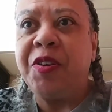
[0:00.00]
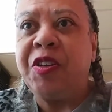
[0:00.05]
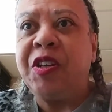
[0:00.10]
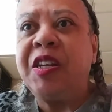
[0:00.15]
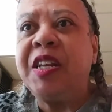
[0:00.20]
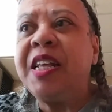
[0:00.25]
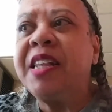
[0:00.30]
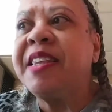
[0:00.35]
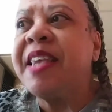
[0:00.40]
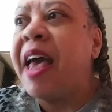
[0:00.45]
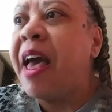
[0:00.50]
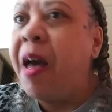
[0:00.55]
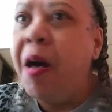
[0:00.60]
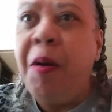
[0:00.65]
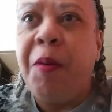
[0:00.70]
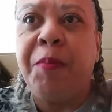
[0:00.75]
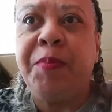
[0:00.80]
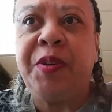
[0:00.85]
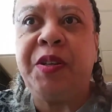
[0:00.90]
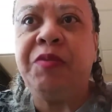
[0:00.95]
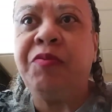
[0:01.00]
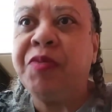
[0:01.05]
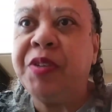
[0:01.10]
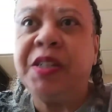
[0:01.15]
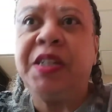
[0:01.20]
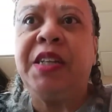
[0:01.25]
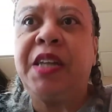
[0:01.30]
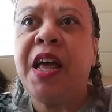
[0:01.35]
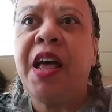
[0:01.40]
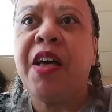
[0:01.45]
She needs help. She
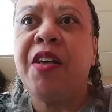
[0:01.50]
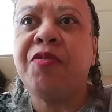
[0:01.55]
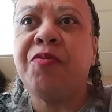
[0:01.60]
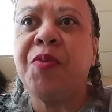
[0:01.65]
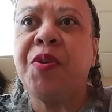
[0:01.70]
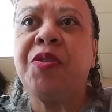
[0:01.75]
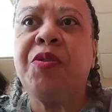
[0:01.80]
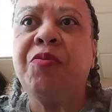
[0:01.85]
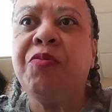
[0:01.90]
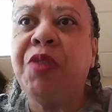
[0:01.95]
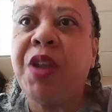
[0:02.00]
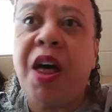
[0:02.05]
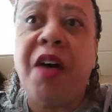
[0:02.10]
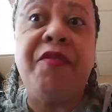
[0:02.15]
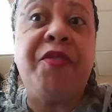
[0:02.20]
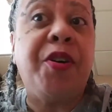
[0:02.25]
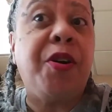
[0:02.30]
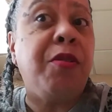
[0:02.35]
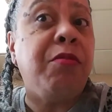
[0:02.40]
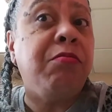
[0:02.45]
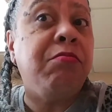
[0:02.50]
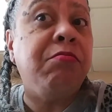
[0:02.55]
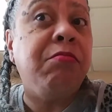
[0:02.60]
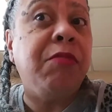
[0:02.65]
really does. Whether you love her